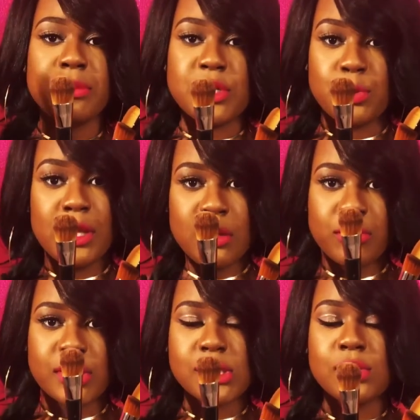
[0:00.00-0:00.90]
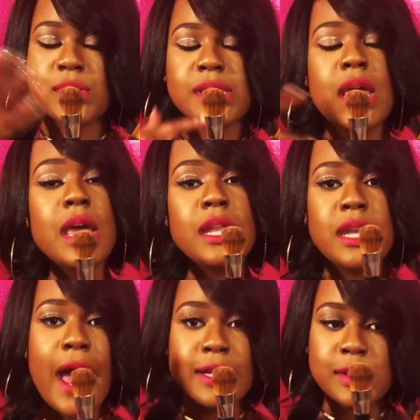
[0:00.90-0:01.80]
in between the bristles,
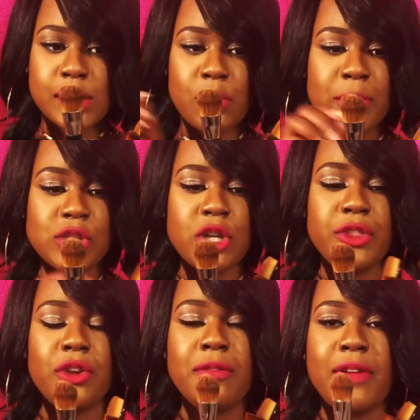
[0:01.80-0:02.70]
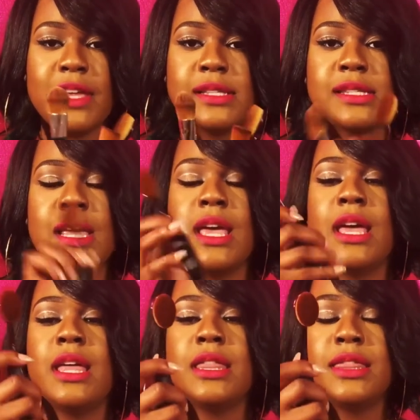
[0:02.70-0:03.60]
not so much on your face.
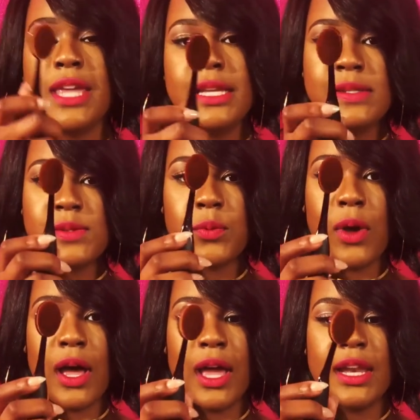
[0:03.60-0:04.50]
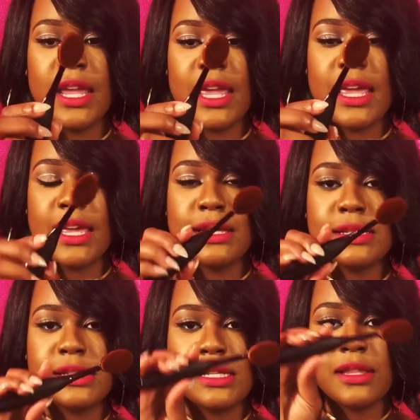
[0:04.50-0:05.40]
This one
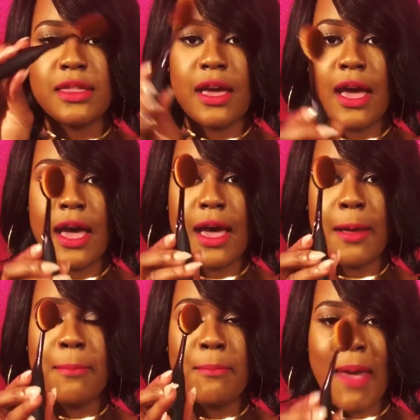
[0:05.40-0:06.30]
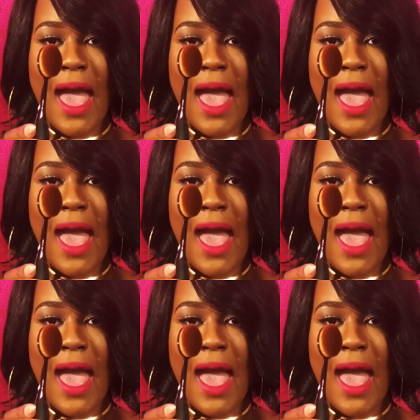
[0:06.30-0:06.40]
is the